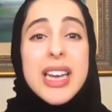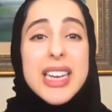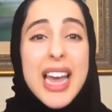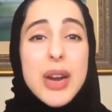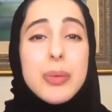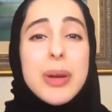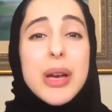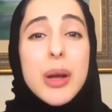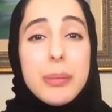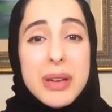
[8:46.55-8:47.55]
can we
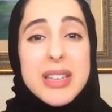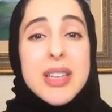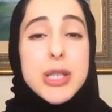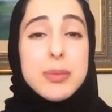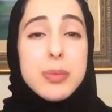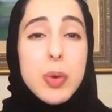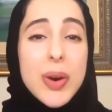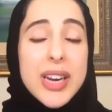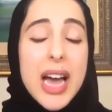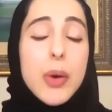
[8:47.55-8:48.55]
commit to
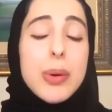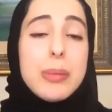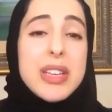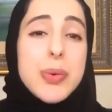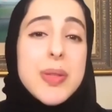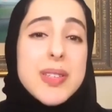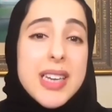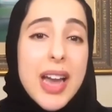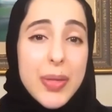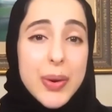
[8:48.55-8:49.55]
exploring how we may do this
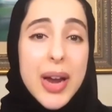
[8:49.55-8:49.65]
together,